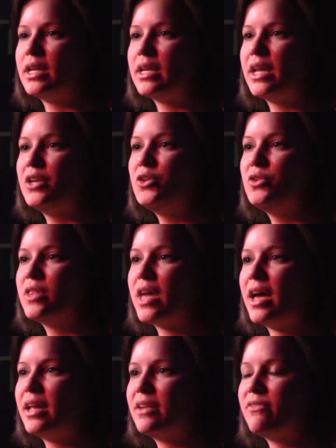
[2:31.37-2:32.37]
and I knew
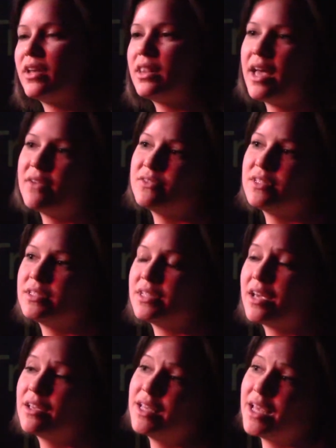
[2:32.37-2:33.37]
that if I left,
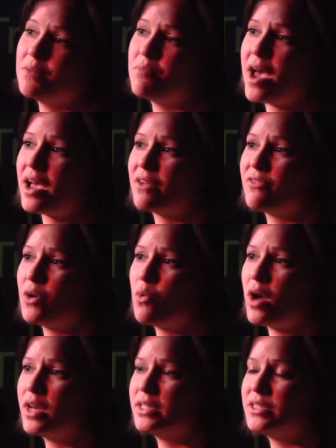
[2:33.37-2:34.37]
I could get it back if I
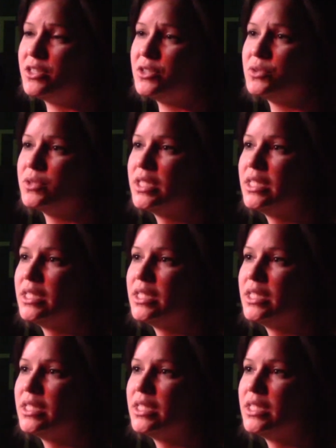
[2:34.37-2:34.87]
wanted to.